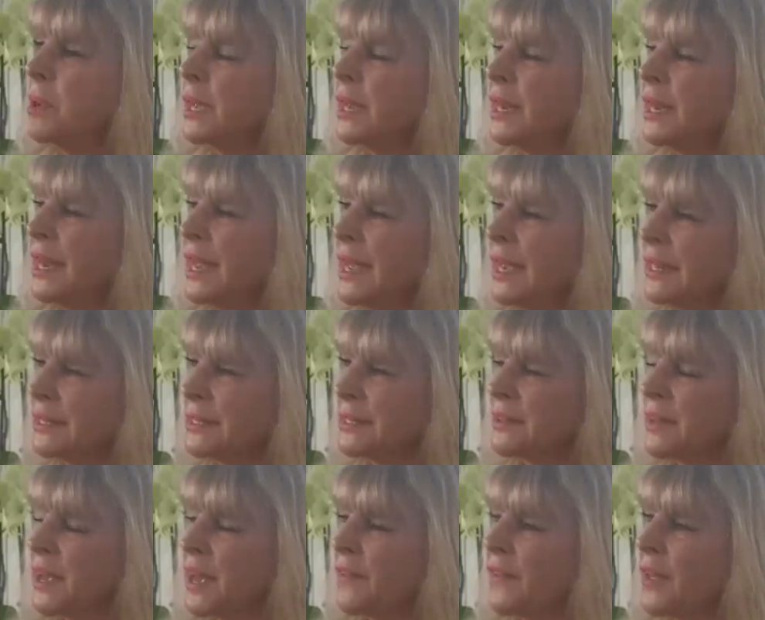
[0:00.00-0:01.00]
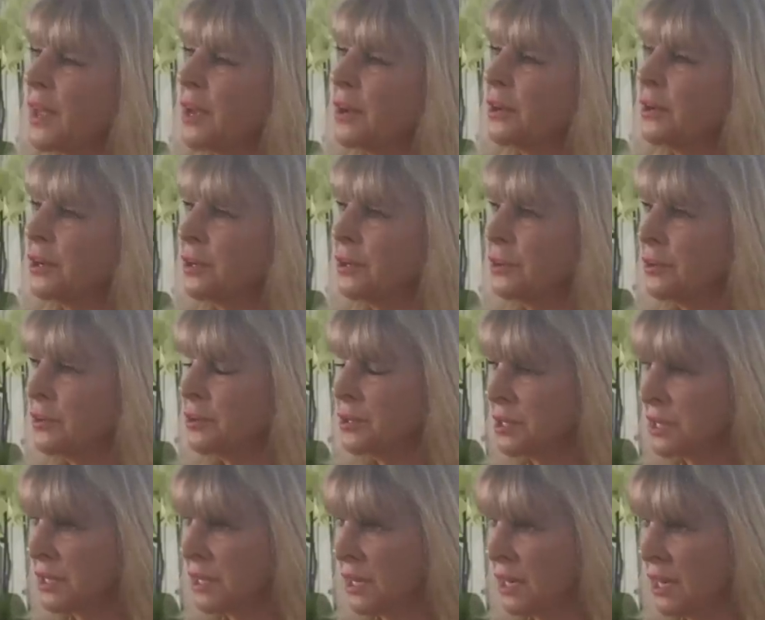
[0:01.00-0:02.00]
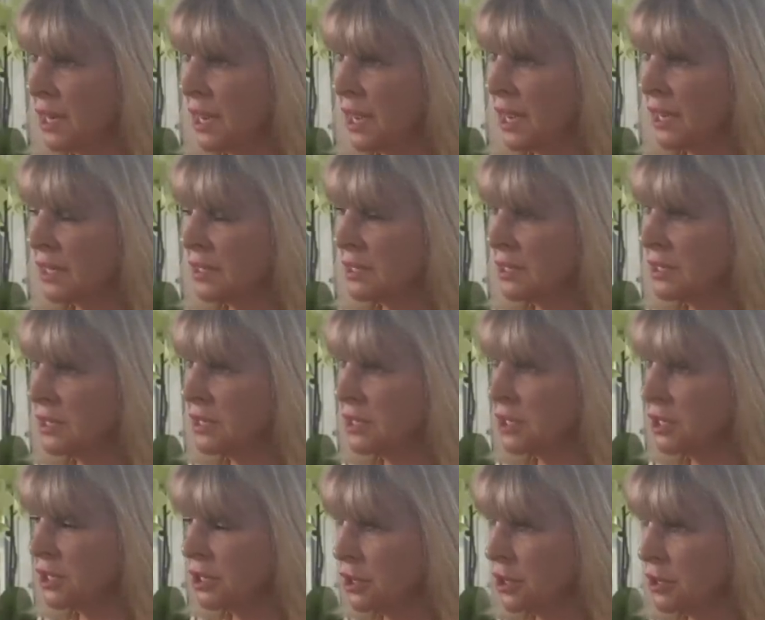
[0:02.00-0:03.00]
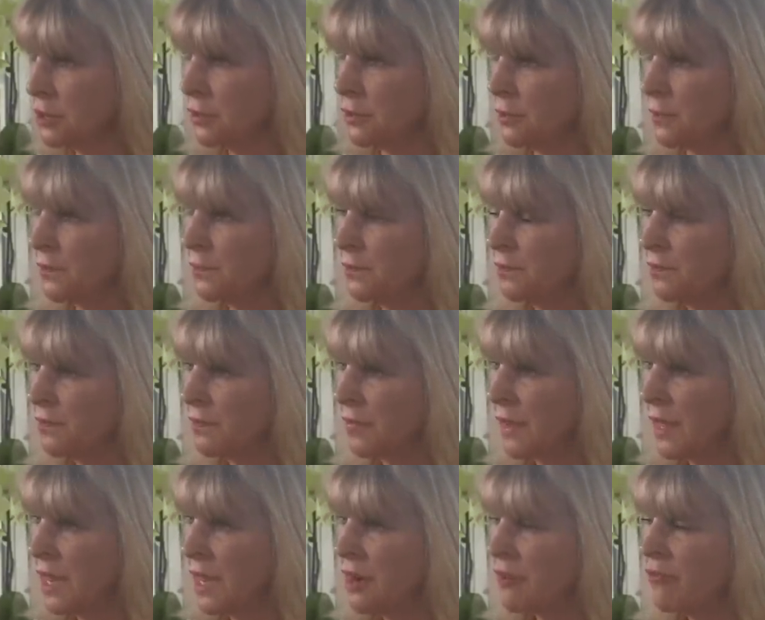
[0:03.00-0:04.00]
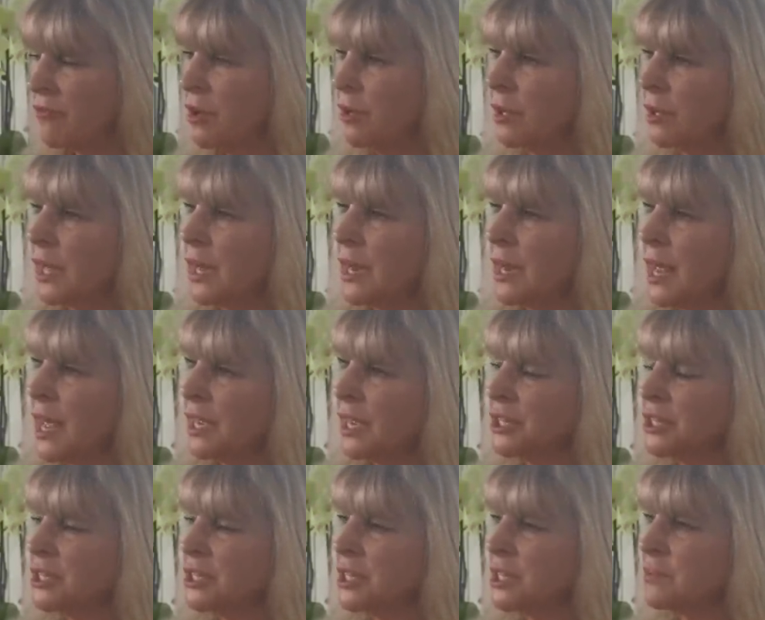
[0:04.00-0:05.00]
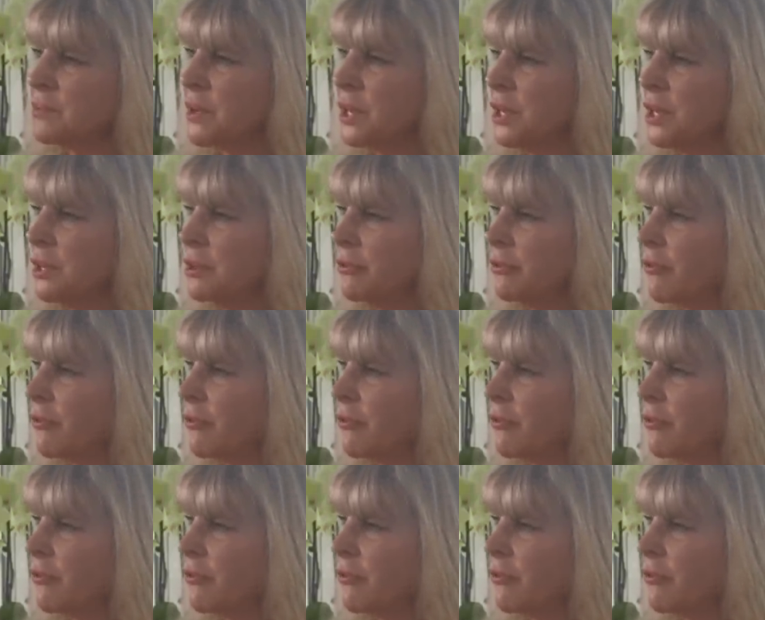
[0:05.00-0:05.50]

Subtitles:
connect to that, they are not connecting to you. Real connection is when your